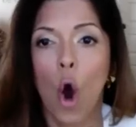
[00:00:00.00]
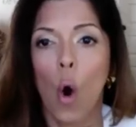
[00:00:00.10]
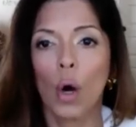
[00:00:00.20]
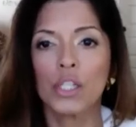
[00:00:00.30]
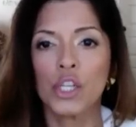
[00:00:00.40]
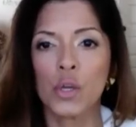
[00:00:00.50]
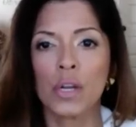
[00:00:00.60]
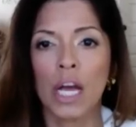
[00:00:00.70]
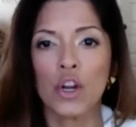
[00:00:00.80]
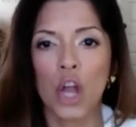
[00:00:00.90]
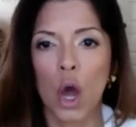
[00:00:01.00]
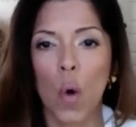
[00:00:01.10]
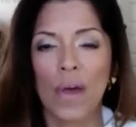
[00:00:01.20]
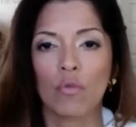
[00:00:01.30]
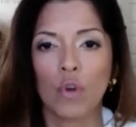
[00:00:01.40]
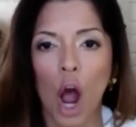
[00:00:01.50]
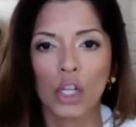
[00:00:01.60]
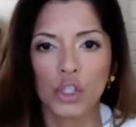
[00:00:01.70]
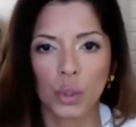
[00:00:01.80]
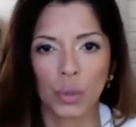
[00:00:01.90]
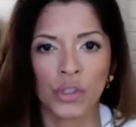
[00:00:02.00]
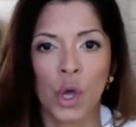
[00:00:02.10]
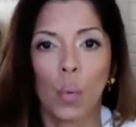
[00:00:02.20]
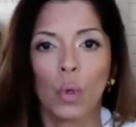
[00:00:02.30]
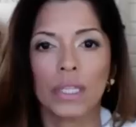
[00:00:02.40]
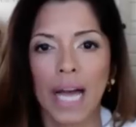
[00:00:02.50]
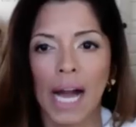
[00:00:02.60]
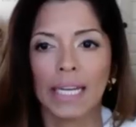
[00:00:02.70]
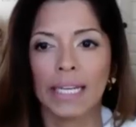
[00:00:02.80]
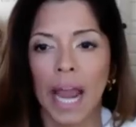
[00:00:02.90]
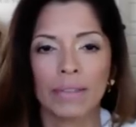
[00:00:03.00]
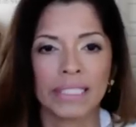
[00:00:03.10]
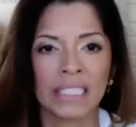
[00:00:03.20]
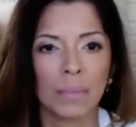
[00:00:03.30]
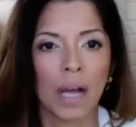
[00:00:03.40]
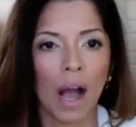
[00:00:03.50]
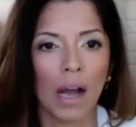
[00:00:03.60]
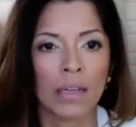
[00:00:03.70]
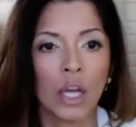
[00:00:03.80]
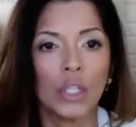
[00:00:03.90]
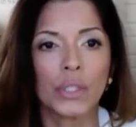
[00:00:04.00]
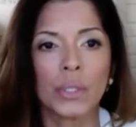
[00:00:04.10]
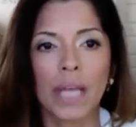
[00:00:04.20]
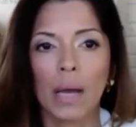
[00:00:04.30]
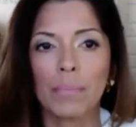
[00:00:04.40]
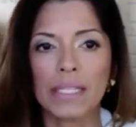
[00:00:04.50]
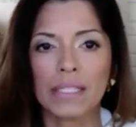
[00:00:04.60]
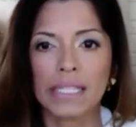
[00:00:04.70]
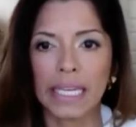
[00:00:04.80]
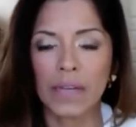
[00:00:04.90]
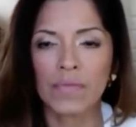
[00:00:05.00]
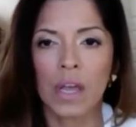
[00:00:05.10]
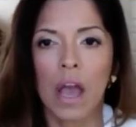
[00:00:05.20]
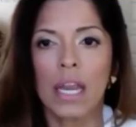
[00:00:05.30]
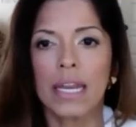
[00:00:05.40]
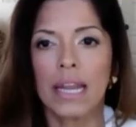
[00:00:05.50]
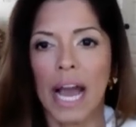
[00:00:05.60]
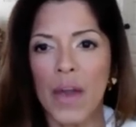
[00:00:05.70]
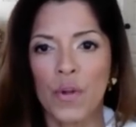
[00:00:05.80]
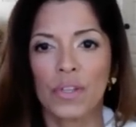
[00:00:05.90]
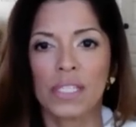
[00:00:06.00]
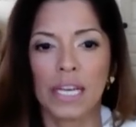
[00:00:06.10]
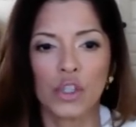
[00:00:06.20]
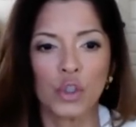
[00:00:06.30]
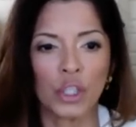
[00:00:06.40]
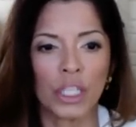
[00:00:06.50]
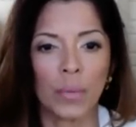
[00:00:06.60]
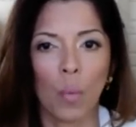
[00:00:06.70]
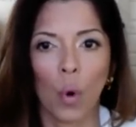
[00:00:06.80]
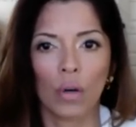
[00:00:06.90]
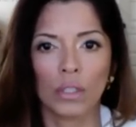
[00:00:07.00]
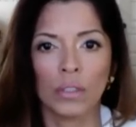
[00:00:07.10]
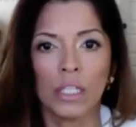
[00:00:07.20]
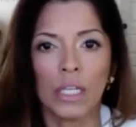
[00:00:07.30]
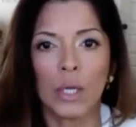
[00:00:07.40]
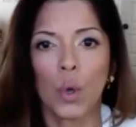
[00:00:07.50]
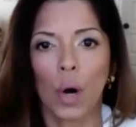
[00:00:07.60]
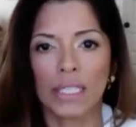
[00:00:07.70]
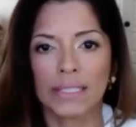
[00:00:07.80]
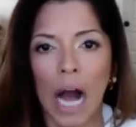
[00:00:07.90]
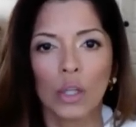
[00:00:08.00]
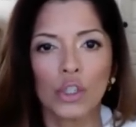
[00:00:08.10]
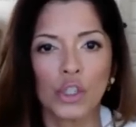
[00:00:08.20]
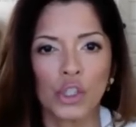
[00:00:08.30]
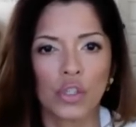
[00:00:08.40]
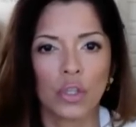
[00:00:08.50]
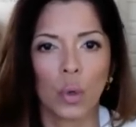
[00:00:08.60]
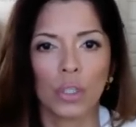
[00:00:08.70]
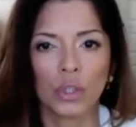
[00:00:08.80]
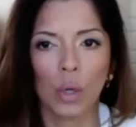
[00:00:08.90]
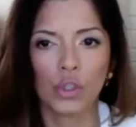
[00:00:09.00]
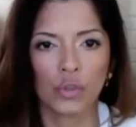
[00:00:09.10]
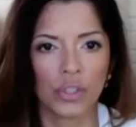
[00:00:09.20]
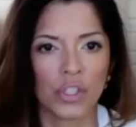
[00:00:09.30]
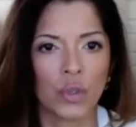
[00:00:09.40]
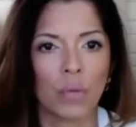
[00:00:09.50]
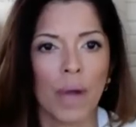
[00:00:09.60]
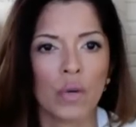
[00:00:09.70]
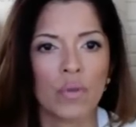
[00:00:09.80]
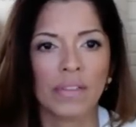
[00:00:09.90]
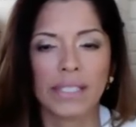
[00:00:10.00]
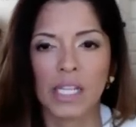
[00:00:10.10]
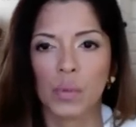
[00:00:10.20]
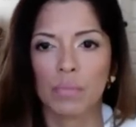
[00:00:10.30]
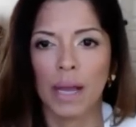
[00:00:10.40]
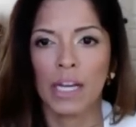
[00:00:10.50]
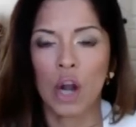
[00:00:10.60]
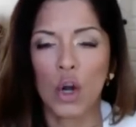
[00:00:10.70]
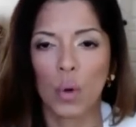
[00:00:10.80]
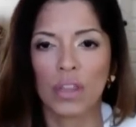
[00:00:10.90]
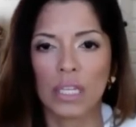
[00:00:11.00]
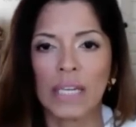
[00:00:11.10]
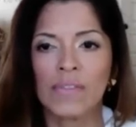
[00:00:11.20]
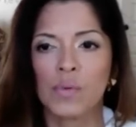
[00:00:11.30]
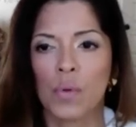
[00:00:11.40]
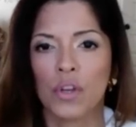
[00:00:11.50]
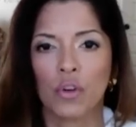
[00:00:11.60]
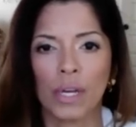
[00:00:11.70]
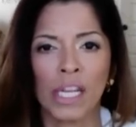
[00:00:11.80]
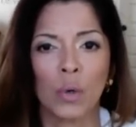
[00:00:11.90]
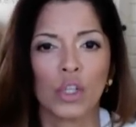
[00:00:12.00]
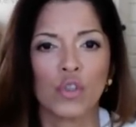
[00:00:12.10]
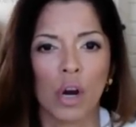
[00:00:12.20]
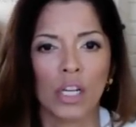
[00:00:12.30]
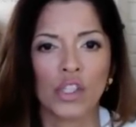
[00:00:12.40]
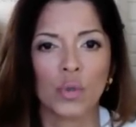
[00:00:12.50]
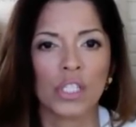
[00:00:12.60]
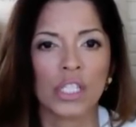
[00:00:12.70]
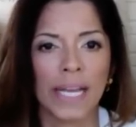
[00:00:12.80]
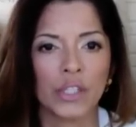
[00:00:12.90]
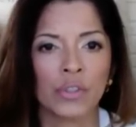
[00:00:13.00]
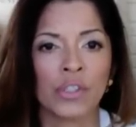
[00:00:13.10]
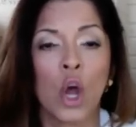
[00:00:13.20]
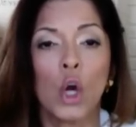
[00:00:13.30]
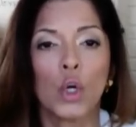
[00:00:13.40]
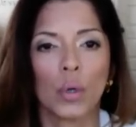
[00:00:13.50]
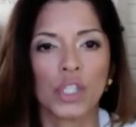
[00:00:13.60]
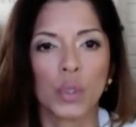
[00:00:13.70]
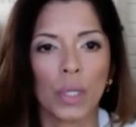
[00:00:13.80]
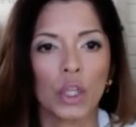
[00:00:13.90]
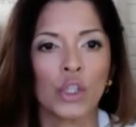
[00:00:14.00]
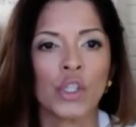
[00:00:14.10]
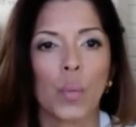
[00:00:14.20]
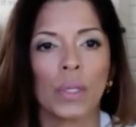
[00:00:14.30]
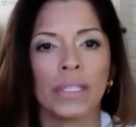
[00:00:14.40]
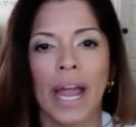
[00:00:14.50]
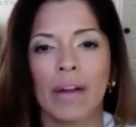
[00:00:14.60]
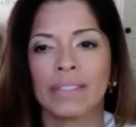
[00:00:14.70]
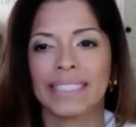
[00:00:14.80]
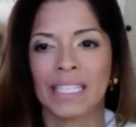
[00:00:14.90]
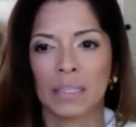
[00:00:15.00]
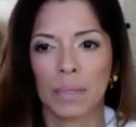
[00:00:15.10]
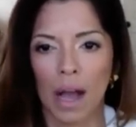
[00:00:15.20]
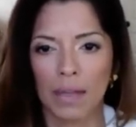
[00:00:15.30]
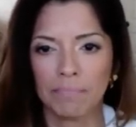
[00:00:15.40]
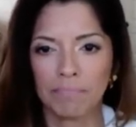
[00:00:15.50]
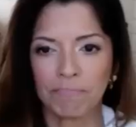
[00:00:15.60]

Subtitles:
"Or do you not know that wrongdoers will not inherit the kingdom of God? Do not be deceived. Neither the sexually immoral, nor idolaters, nor adulterers, nor men who have sex with men, nor thieves, nor the greedy, nor drunkards, nor slanderers, nor swindlers will inherit the kingdom of God."